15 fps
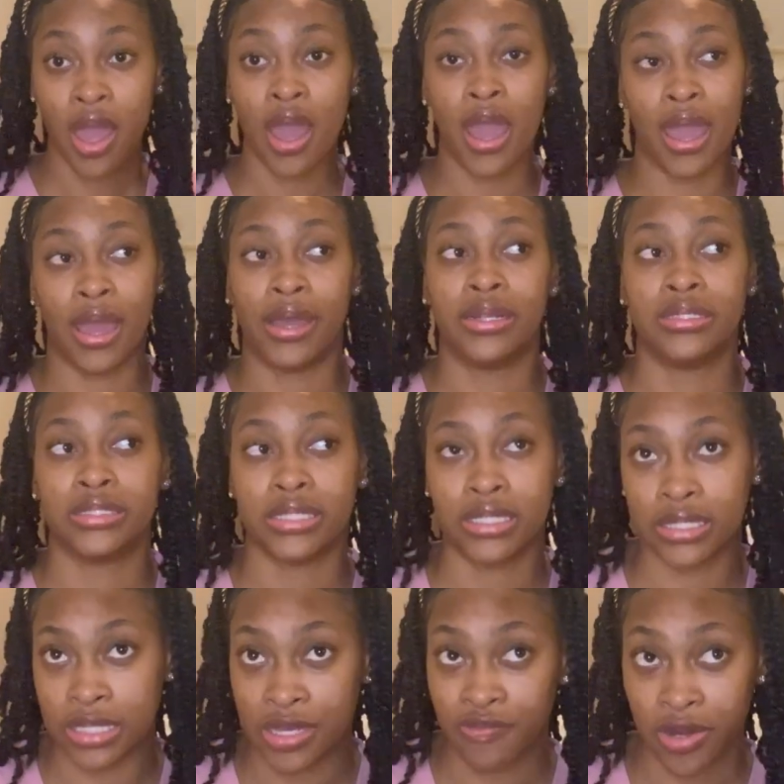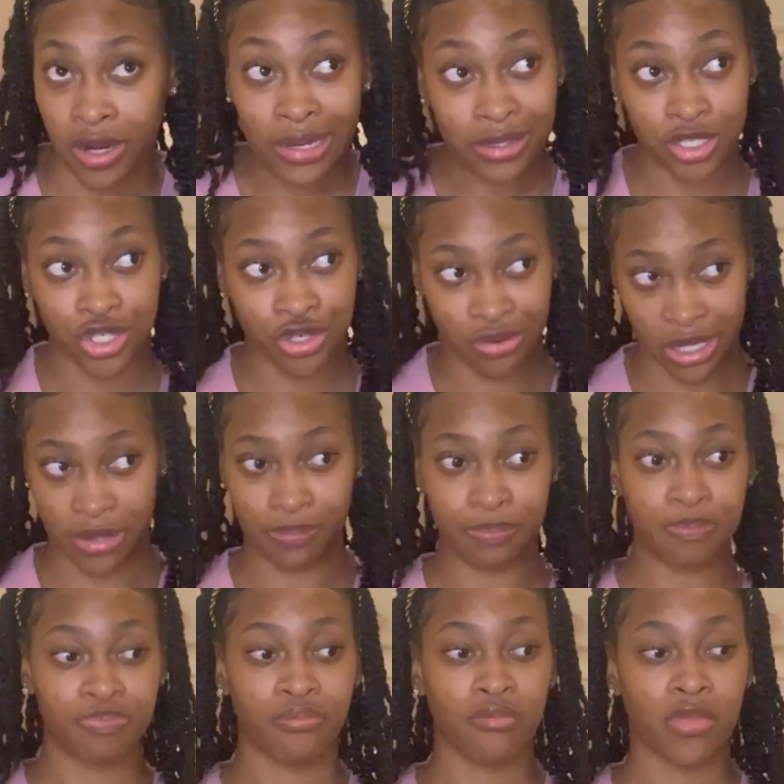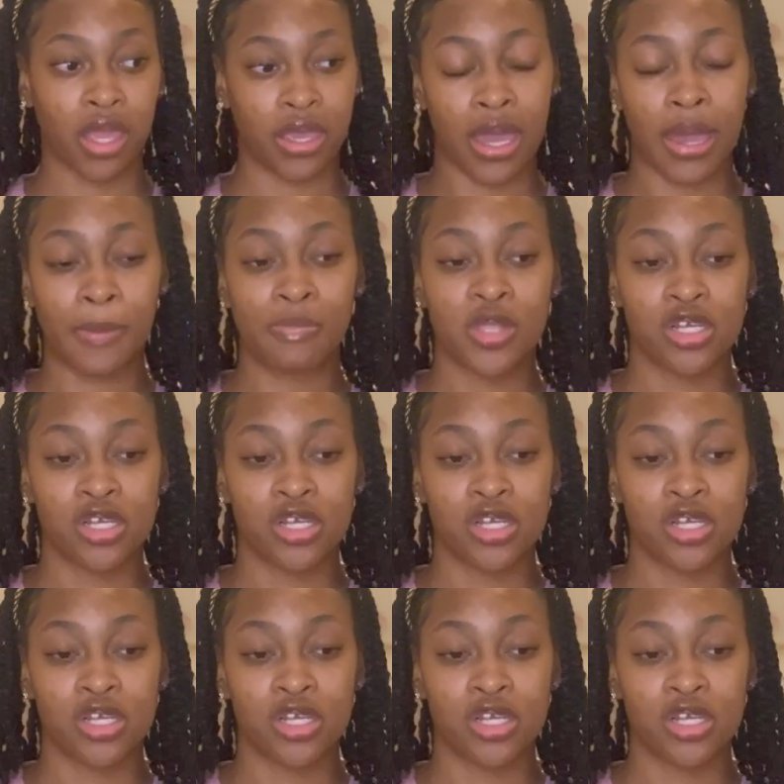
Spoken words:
and leave it on the screen. Yeah,